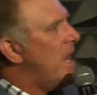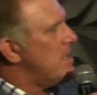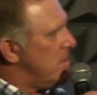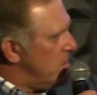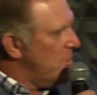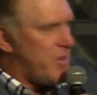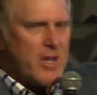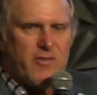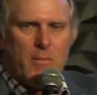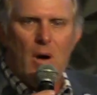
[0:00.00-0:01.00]
I do
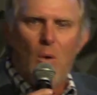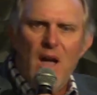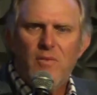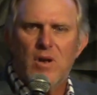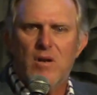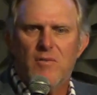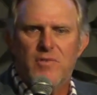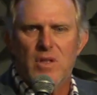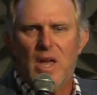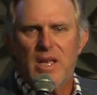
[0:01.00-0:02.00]
things for my wife when I don't
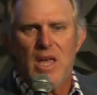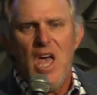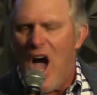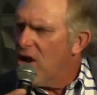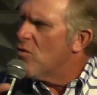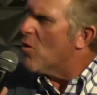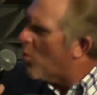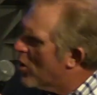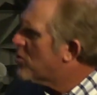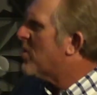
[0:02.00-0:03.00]
feel like it? I go to
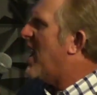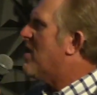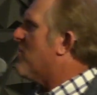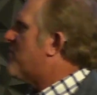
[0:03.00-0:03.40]
work when I don't